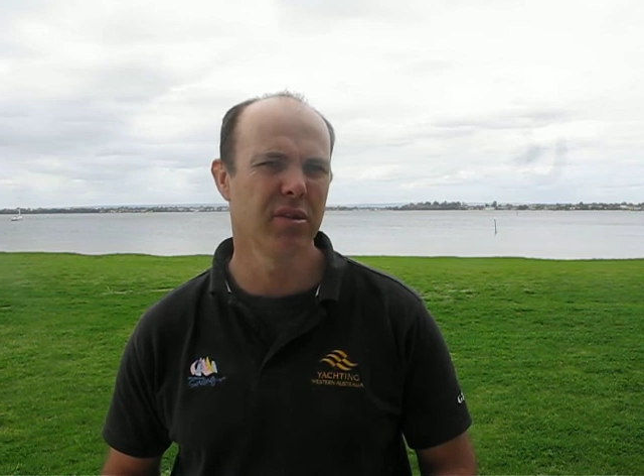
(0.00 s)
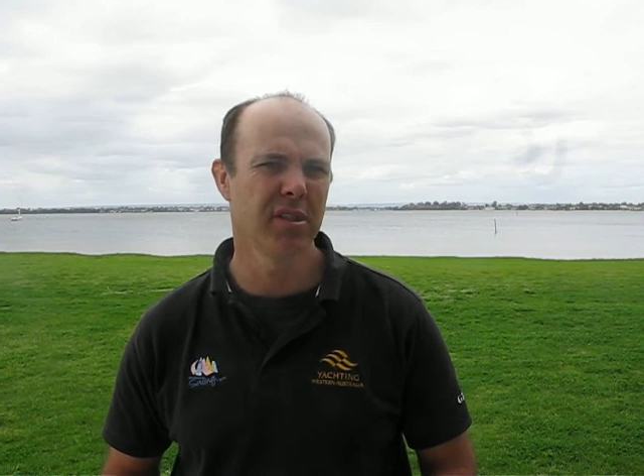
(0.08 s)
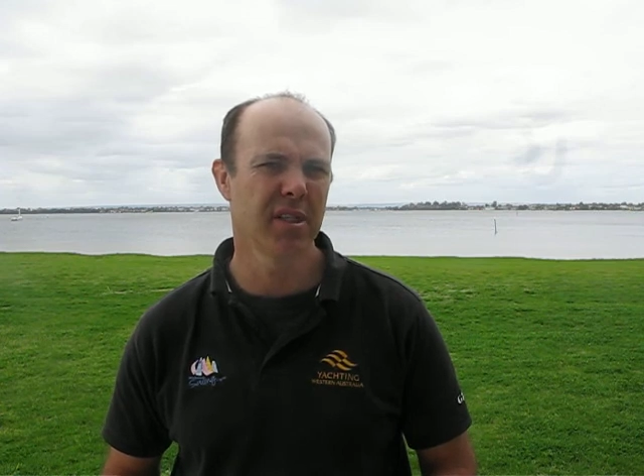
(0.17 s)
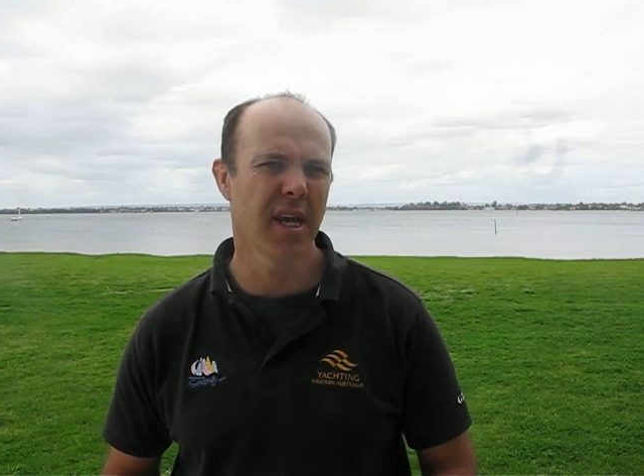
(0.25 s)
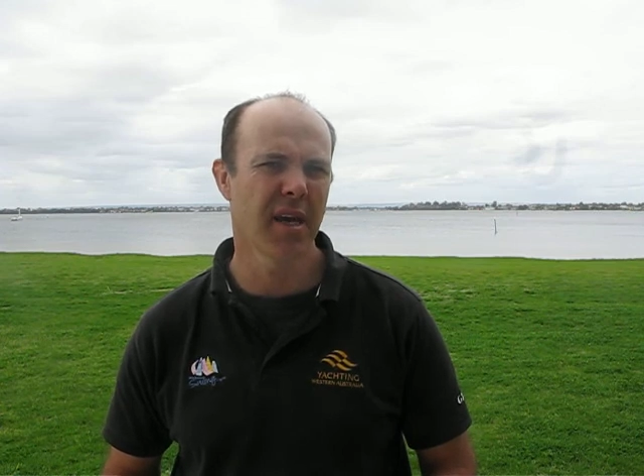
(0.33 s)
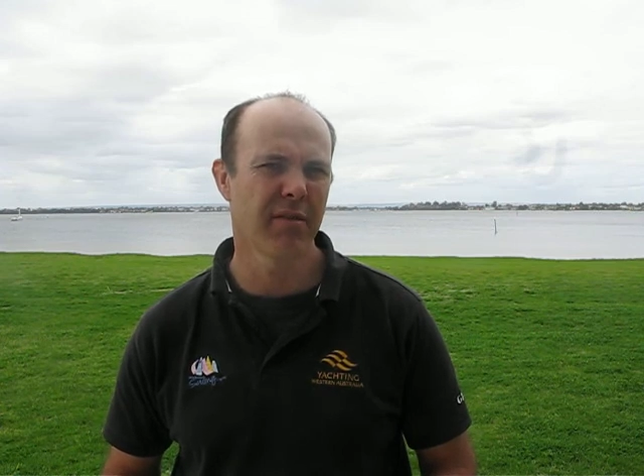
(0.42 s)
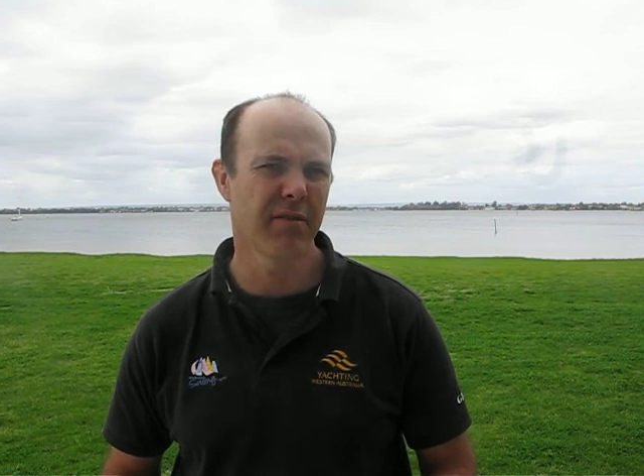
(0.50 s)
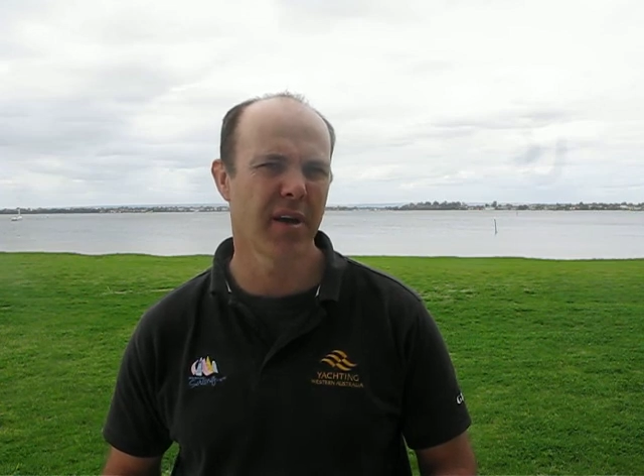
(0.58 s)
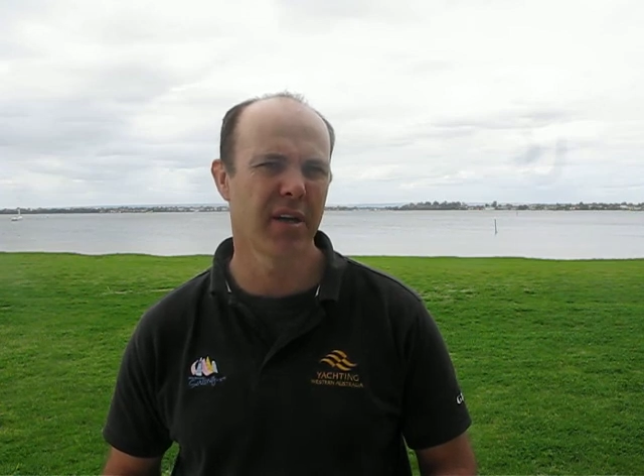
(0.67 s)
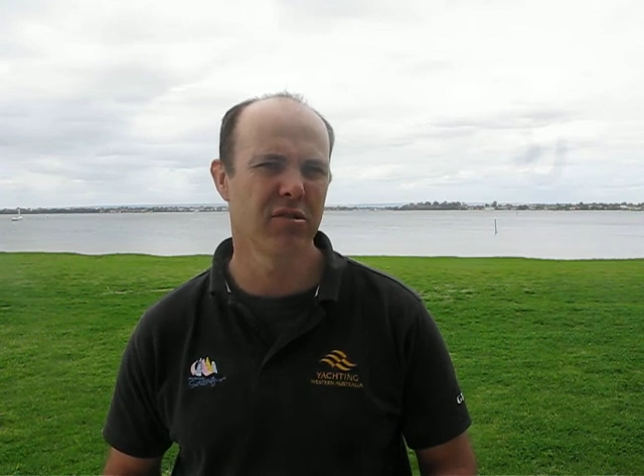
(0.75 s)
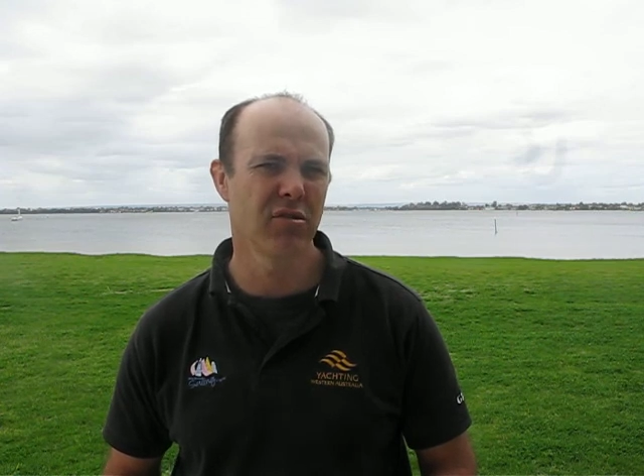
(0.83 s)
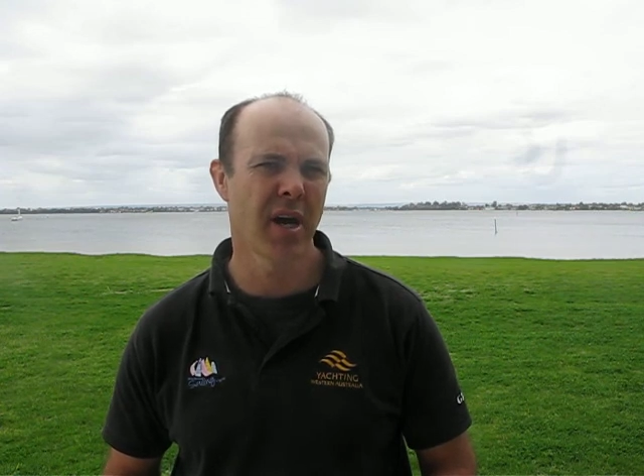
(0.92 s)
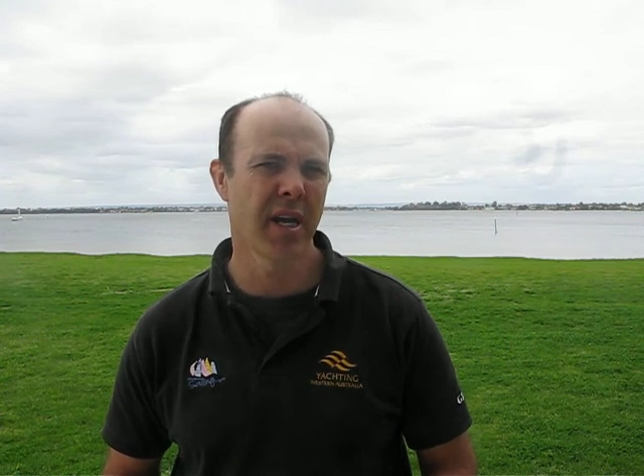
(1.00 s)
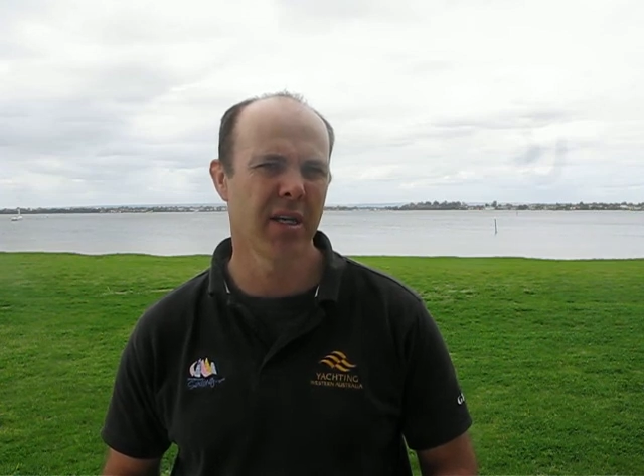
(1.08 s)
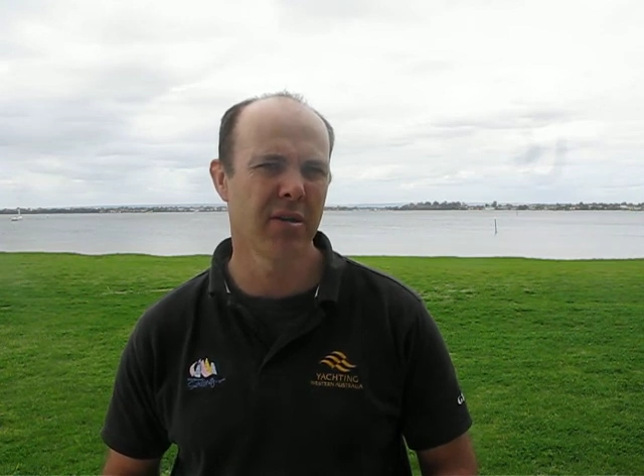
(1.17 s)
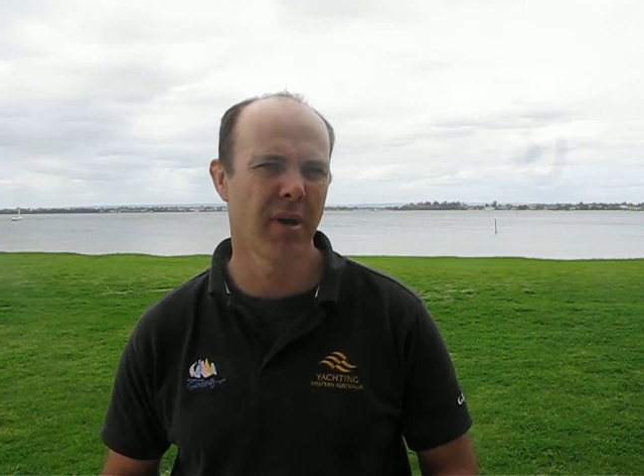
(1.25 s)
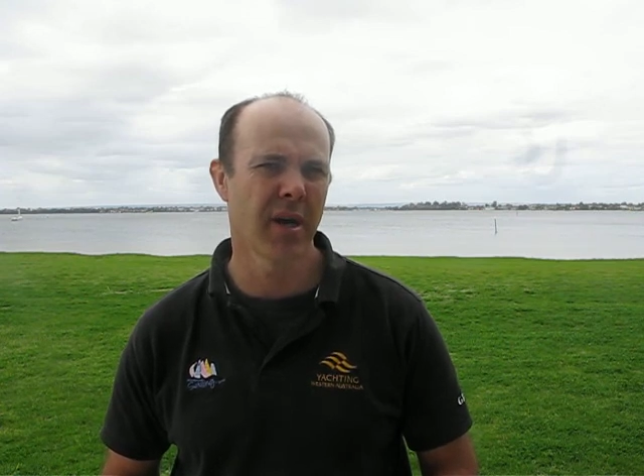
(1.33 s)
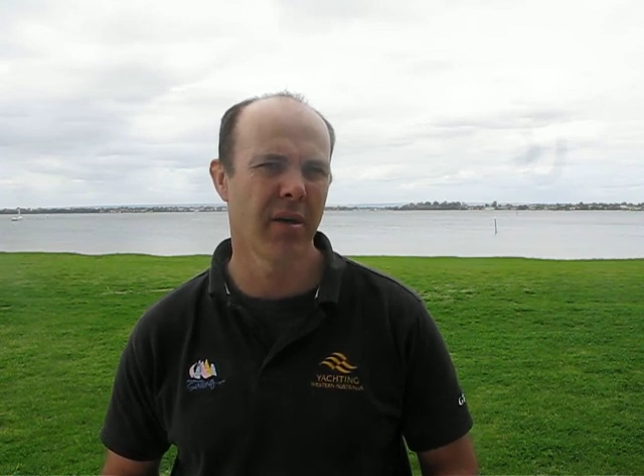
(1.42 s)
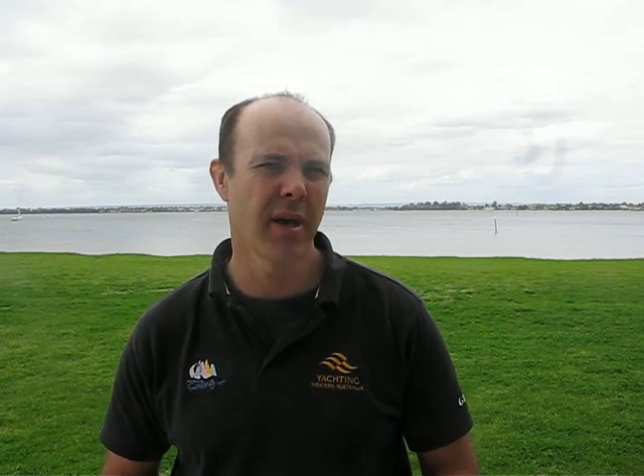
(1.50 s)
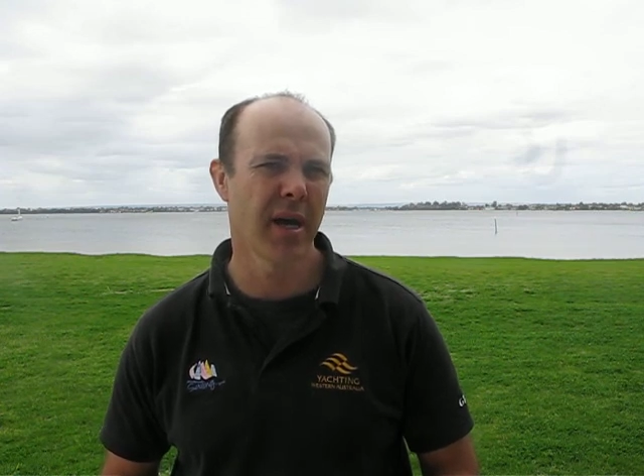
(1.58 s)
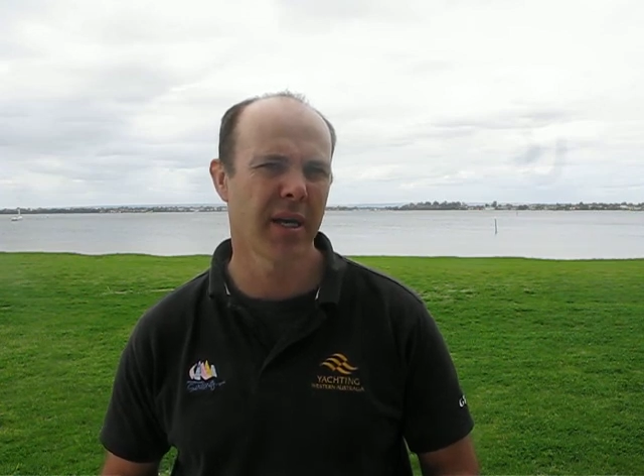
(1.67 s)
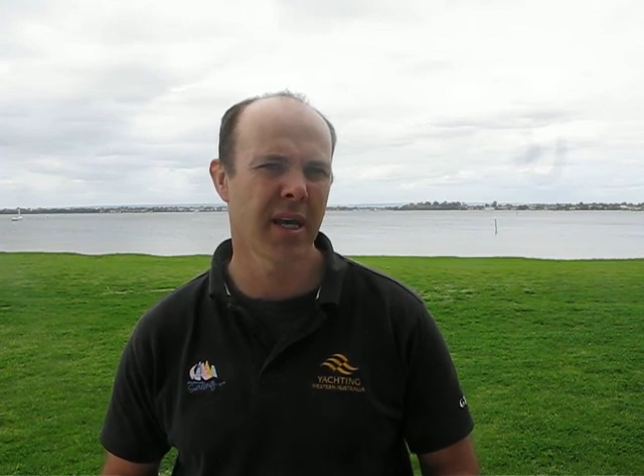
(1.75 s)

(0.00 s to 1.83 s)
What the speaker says: sound, fun training to our